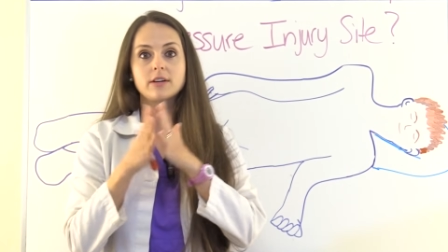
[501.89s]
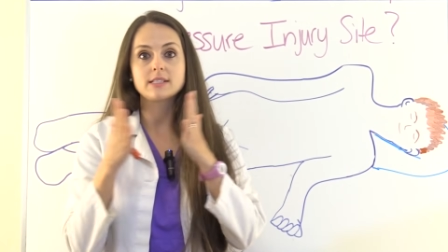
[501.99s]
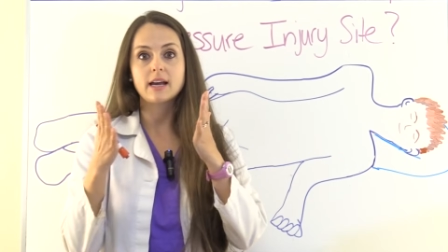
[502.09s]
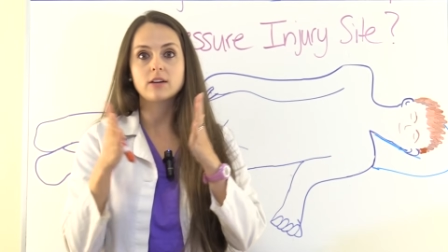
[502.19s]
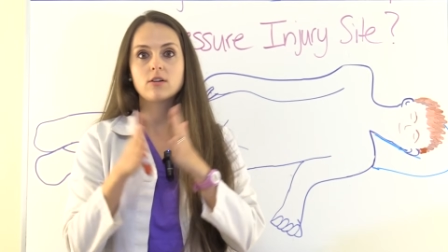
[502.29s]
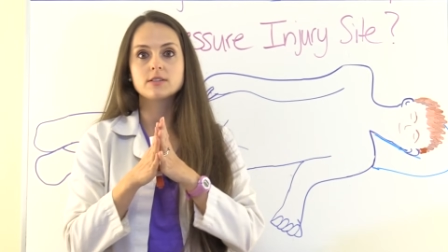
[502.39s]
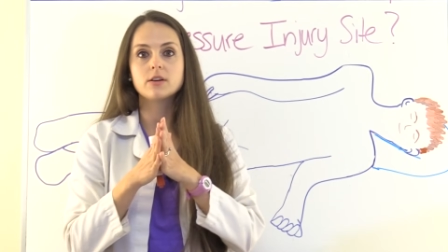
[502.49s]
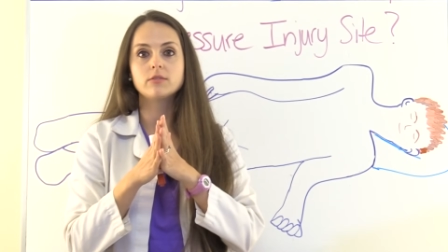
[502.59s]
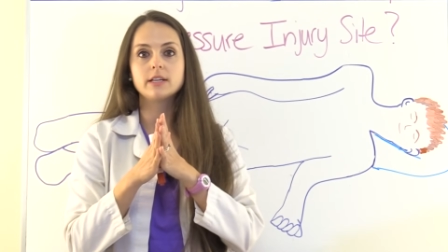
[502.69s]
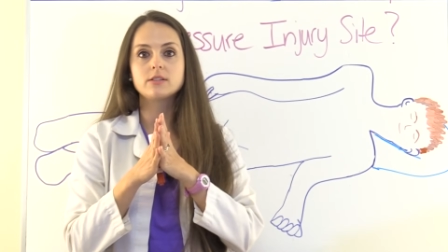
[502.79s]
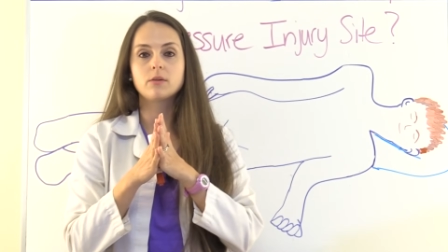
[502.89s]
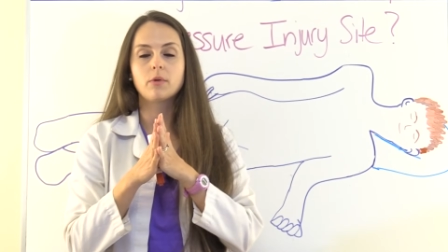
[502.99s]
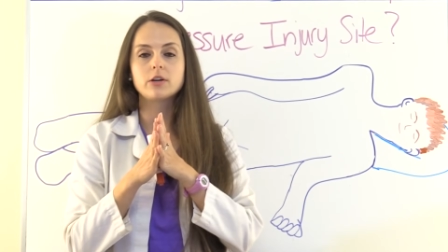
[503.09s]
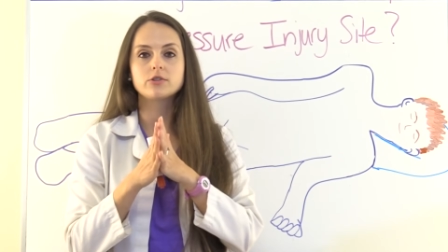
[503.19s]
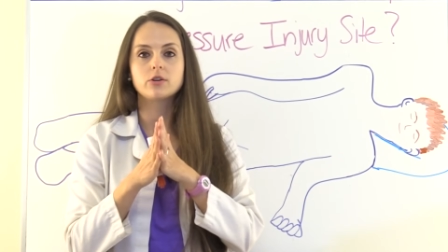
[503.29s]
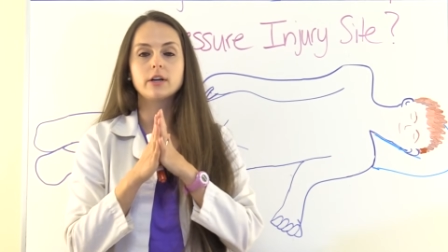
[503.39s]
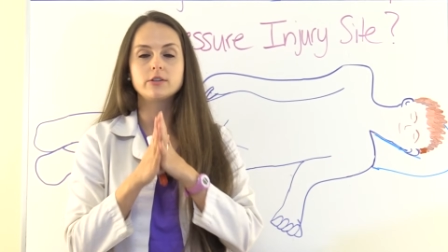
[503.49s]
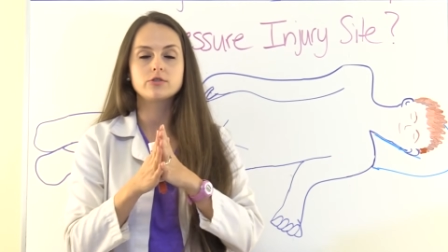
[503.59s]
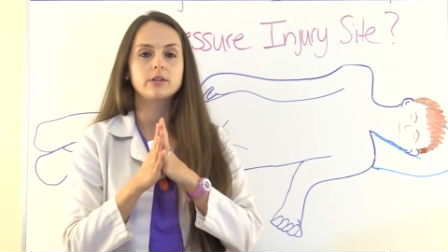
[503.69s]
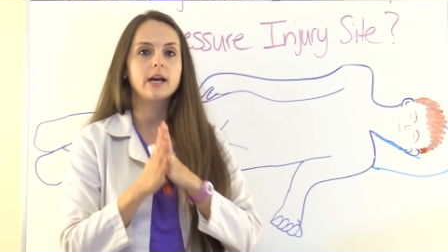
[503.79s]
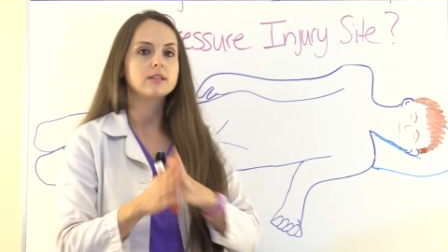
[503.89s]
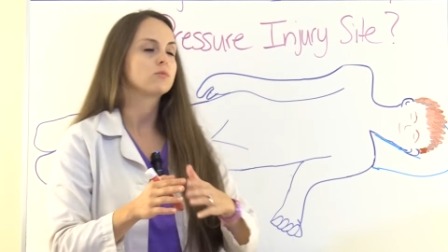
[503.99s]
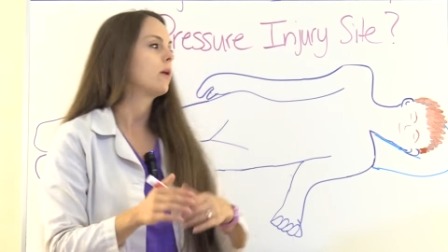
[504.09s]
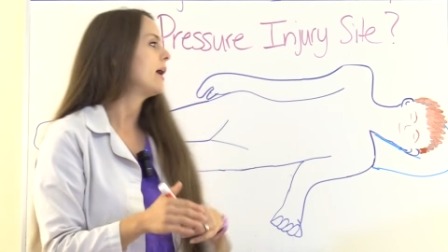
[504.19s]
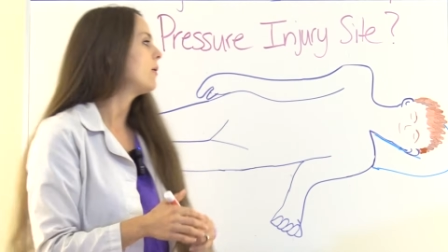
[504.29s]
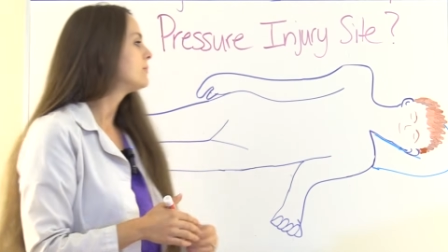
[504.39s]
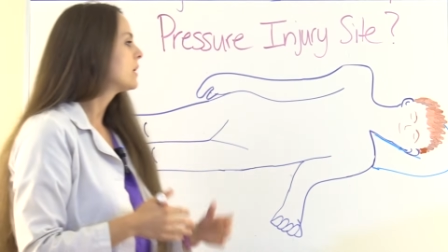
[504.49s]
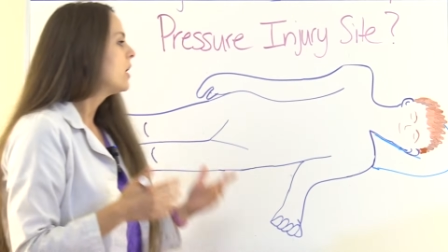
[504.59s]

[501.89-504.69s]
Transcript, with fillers: Because that can also lead to a pressure injury as well.